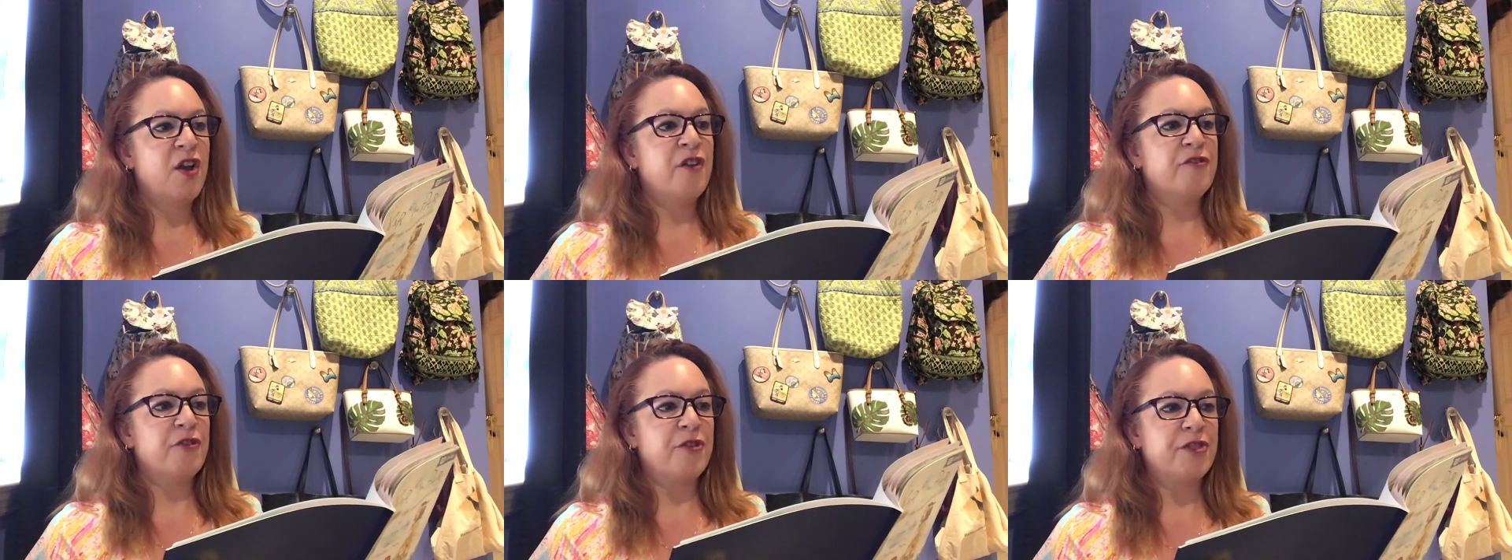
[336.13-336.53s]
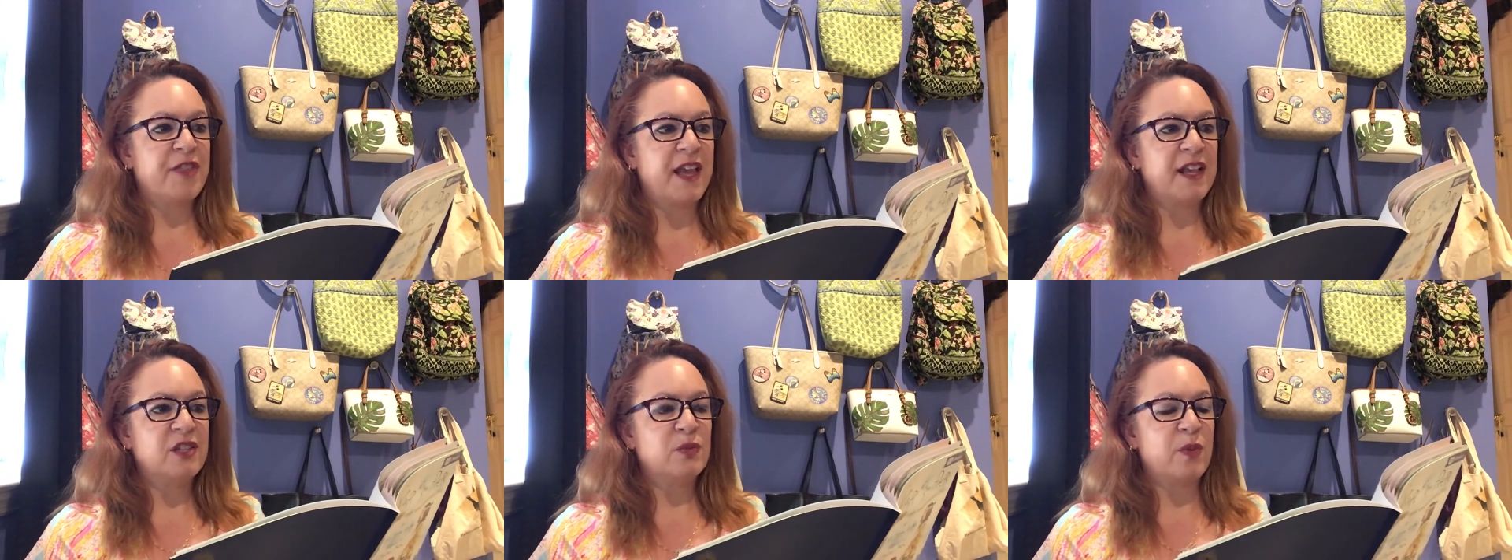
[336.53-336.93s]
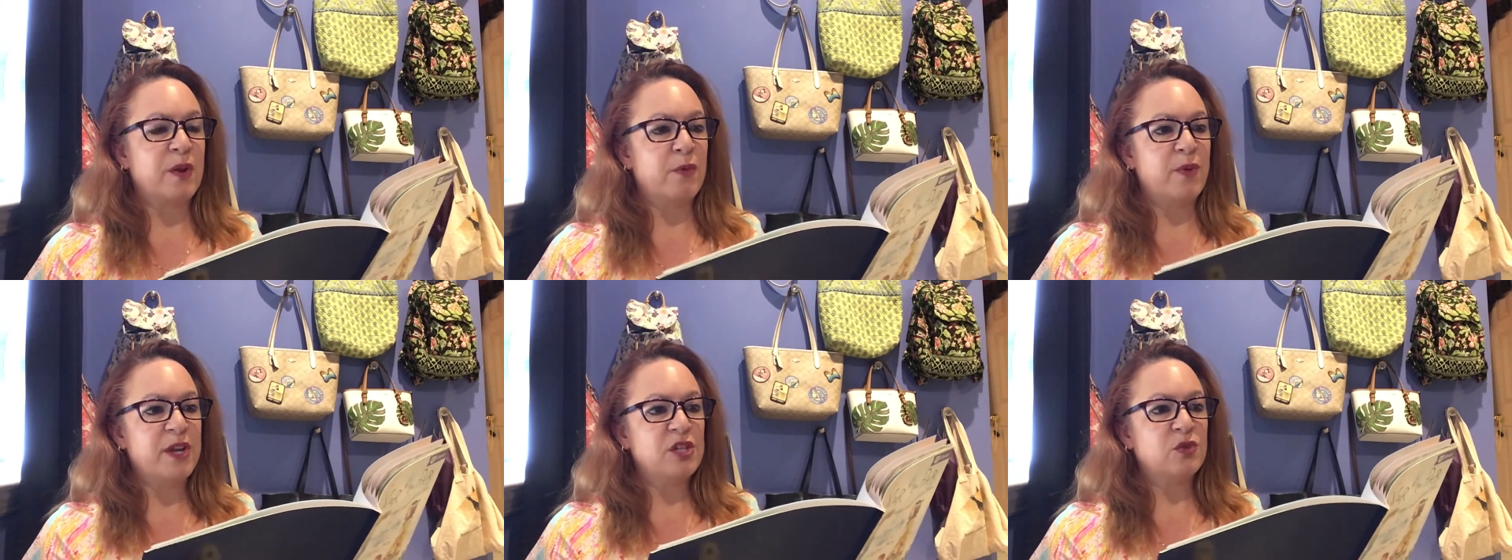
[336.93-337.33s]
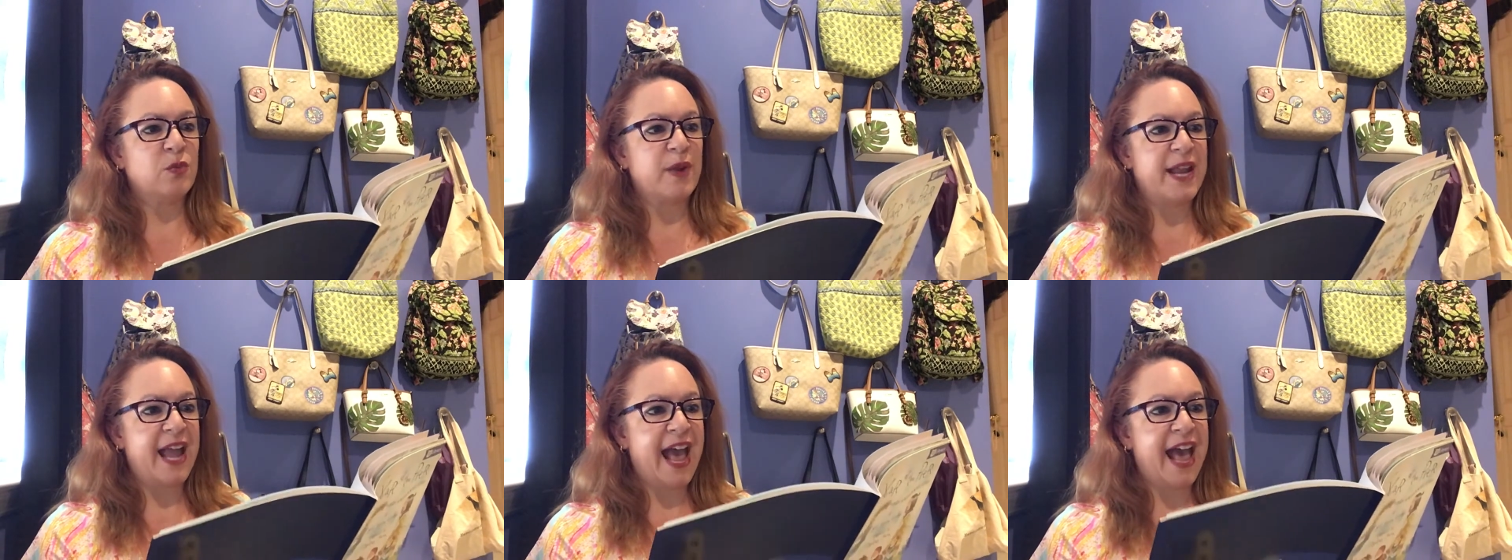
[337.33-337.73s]
for things we wish
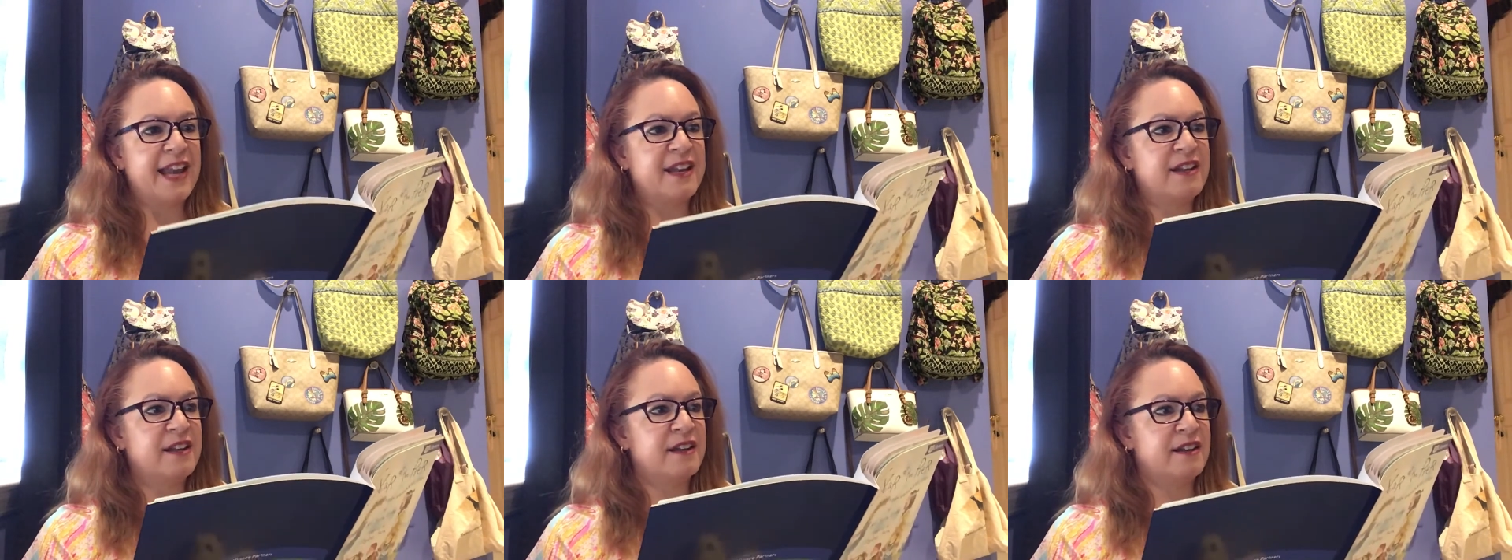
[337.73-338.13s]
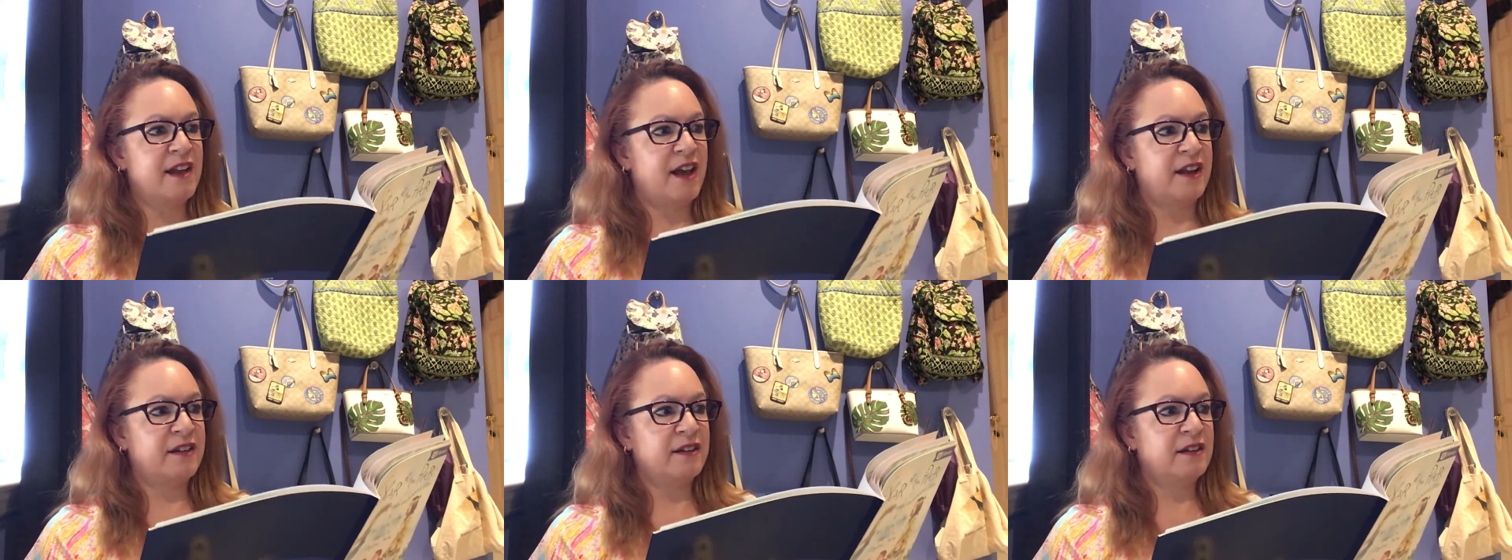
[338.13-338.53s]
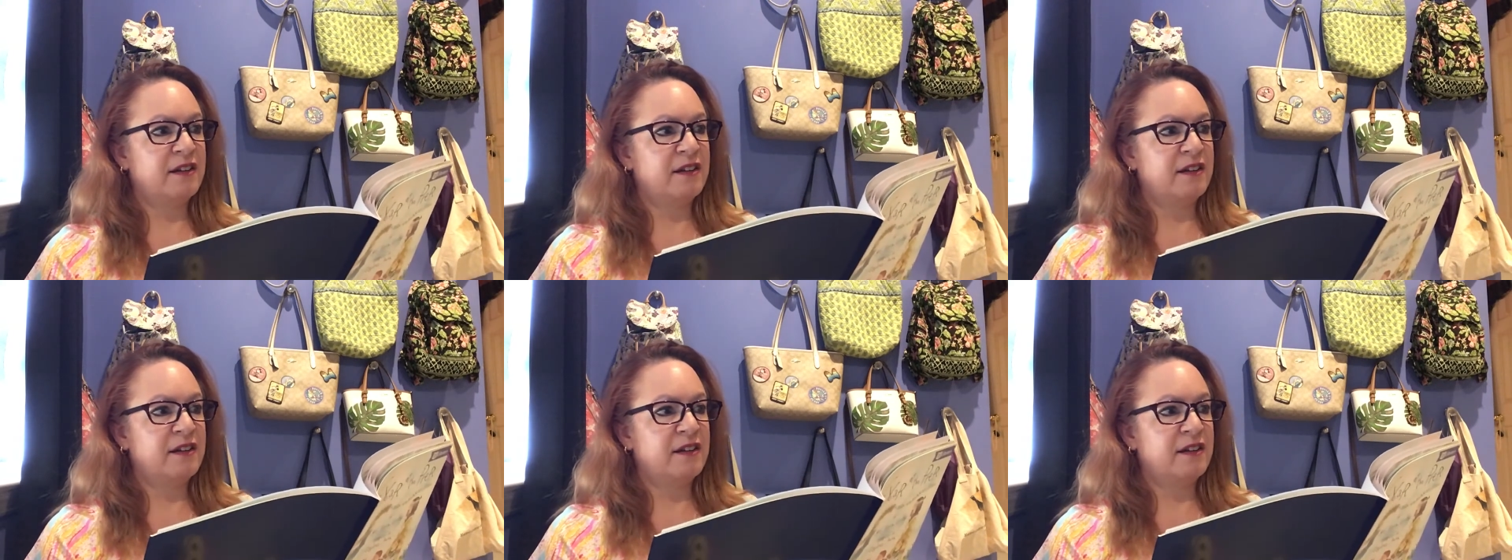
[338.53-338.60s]
we hadn't done.